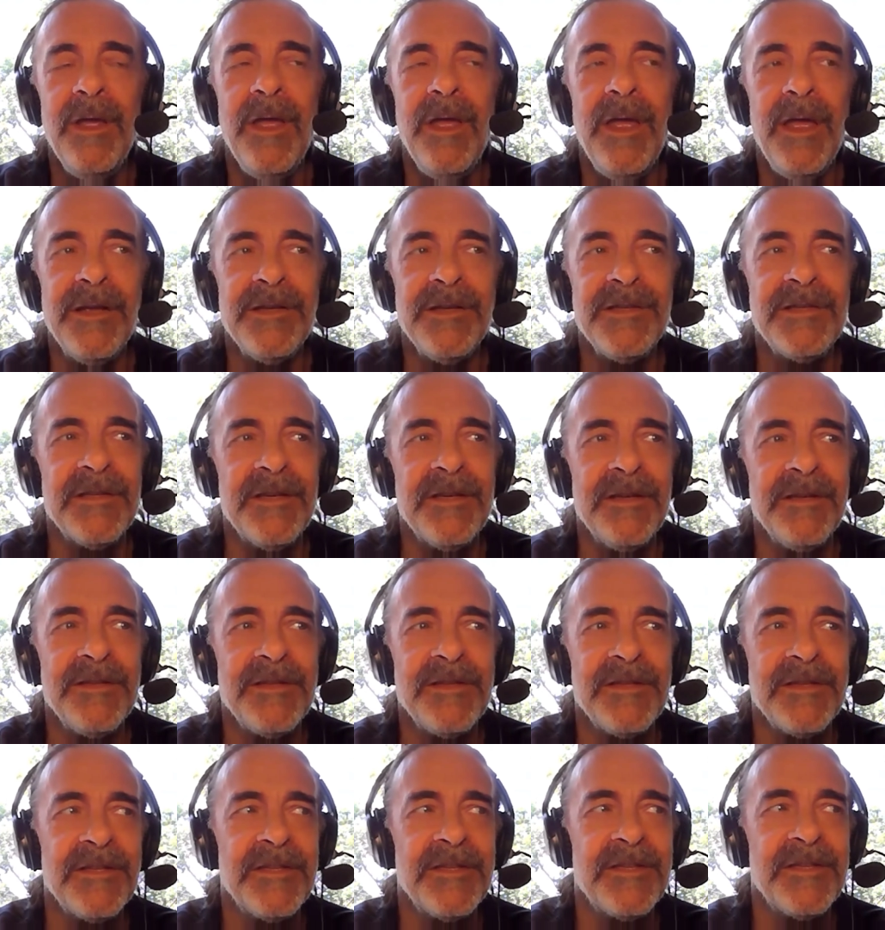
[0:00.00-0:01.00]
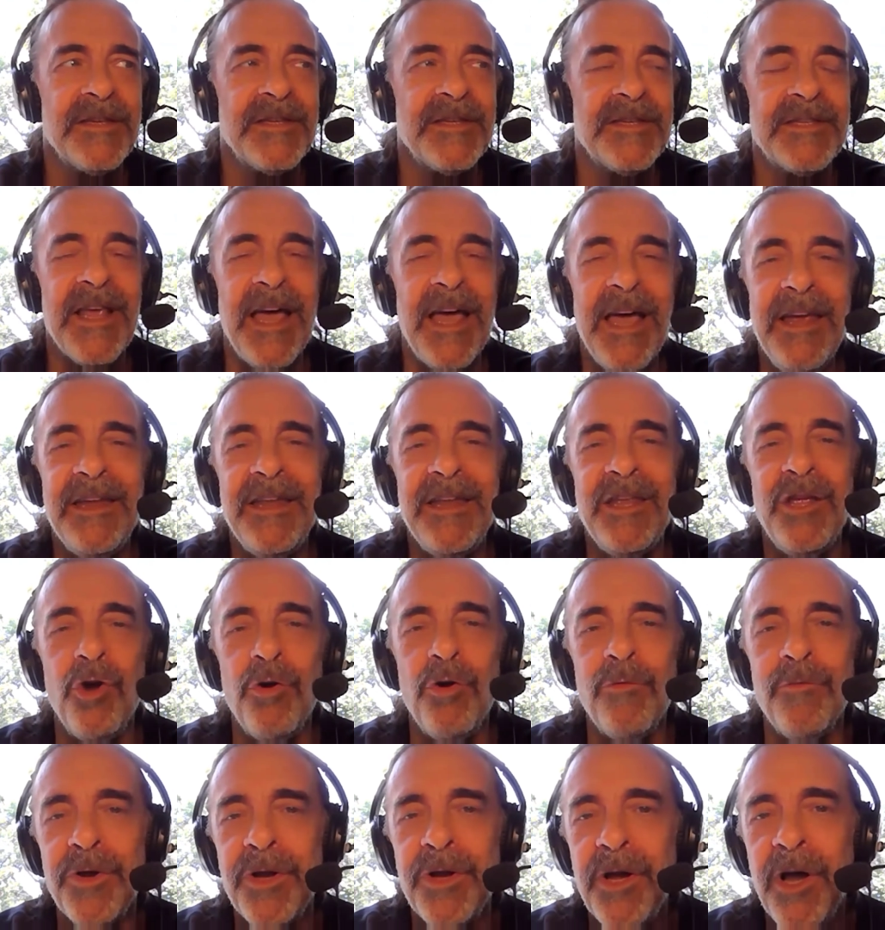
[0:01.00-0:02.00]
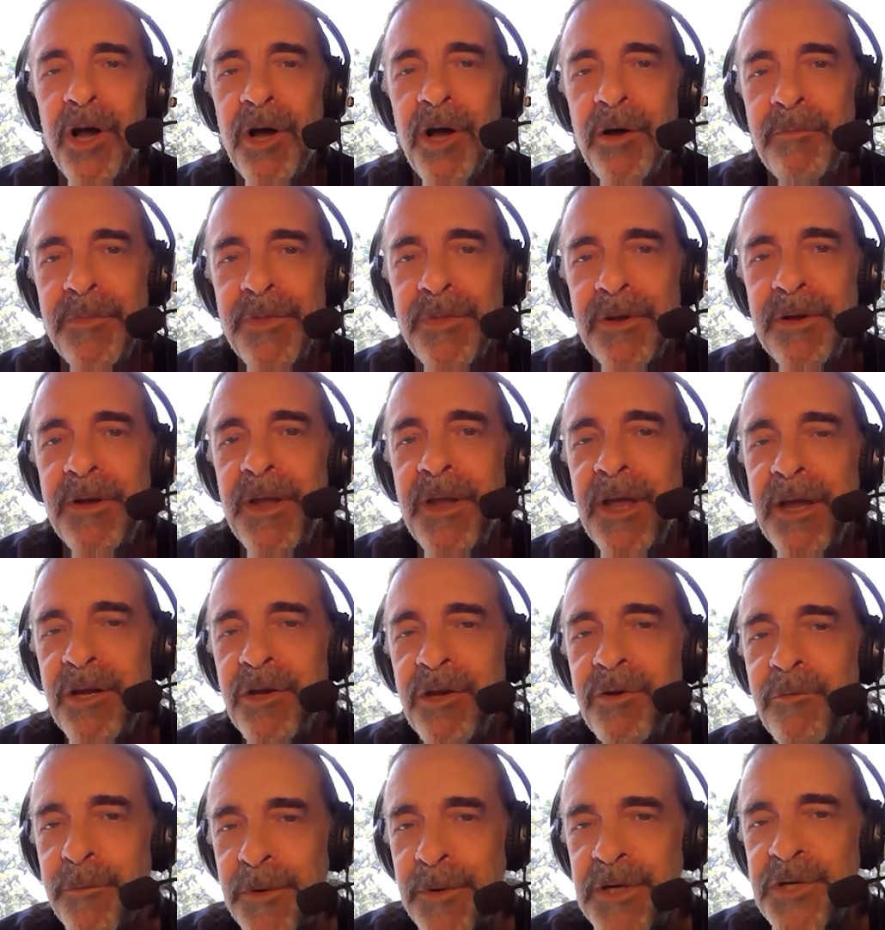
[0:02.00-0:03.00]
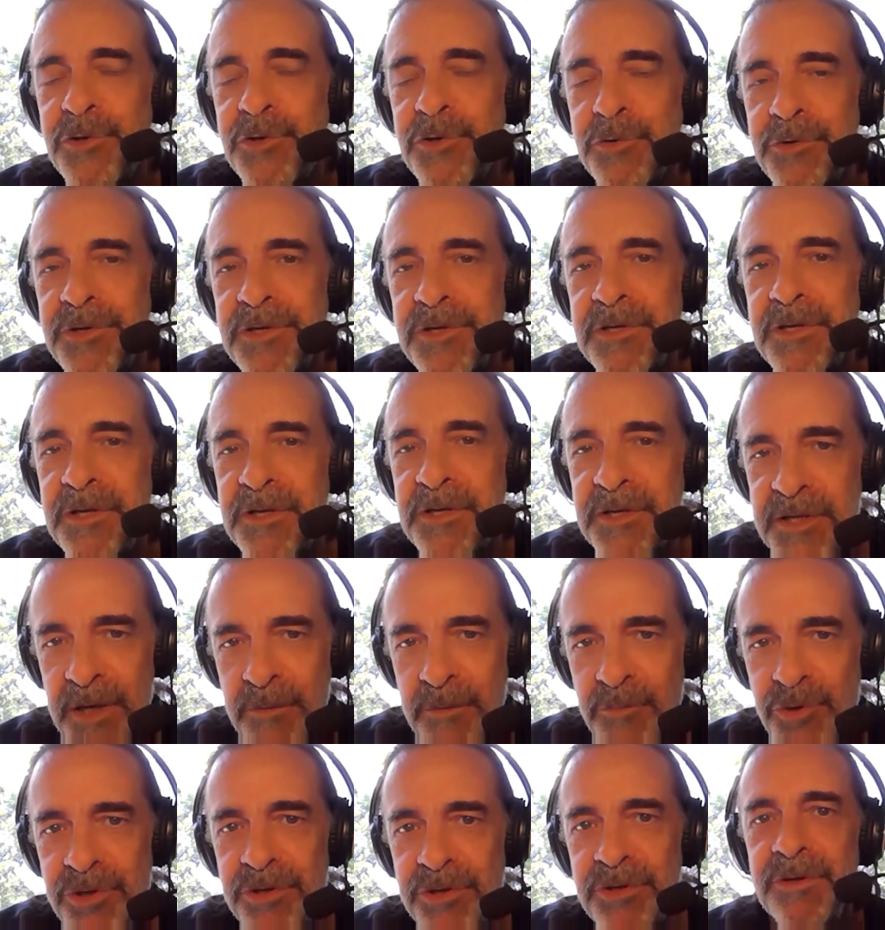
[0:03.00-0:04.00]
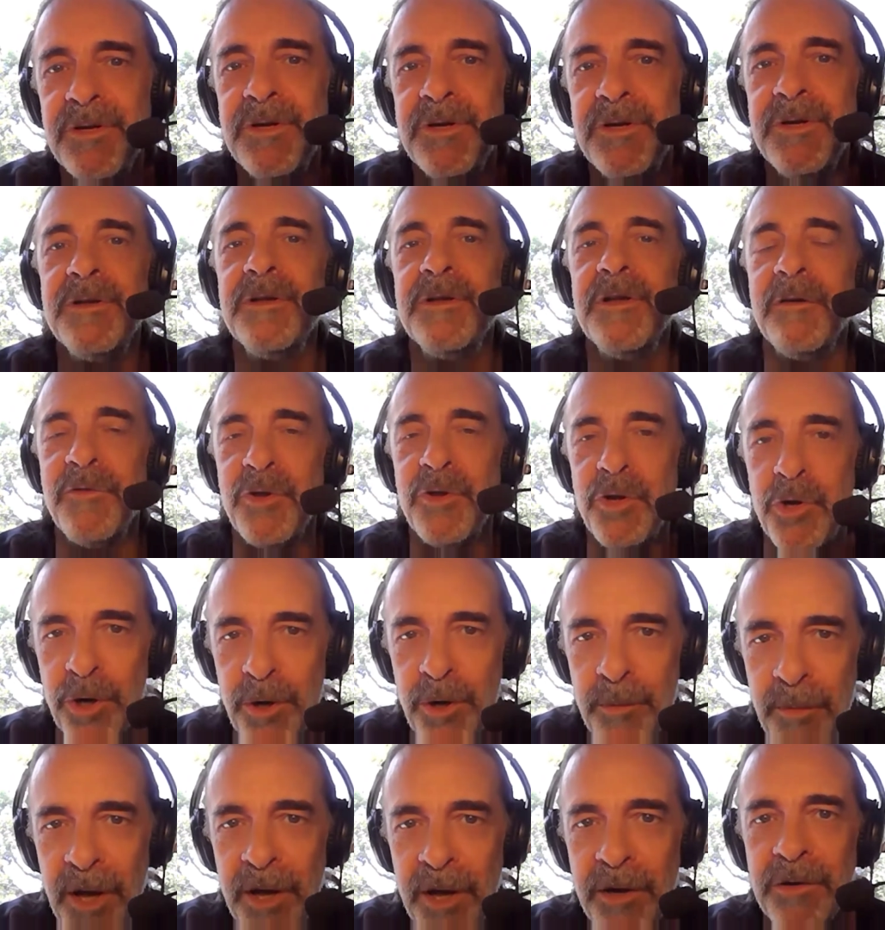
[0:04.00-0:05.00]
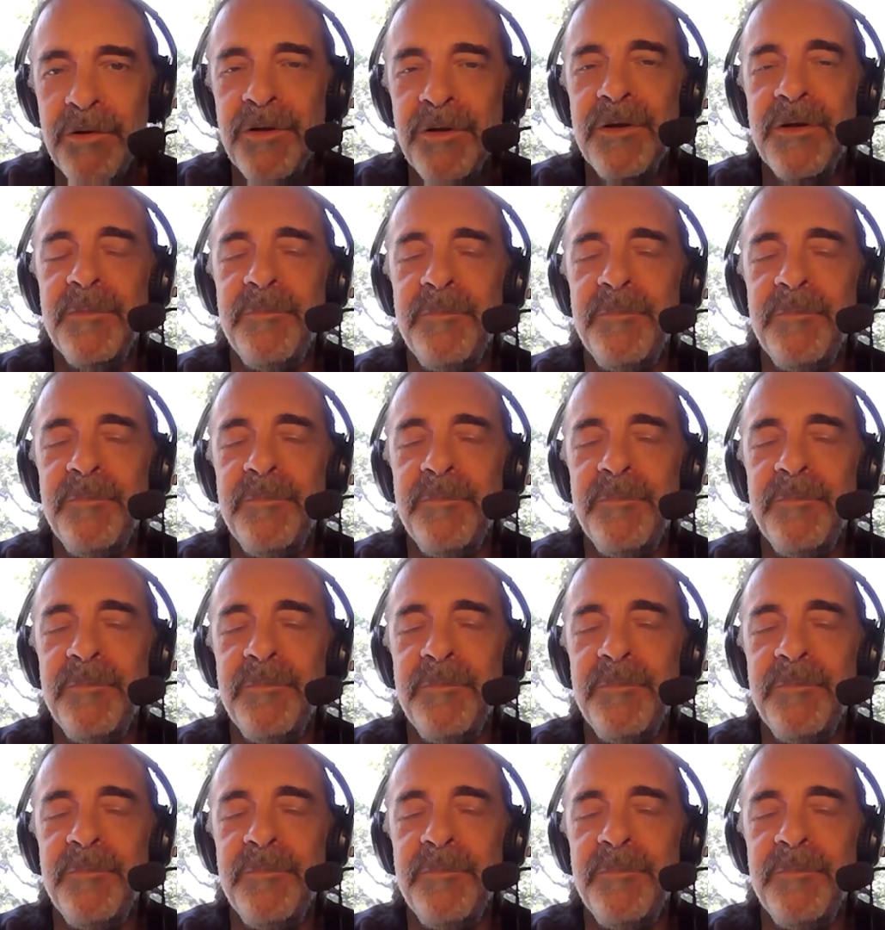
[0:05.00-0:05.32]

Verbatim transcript: as a society overcome the negative resource consumption of the current model,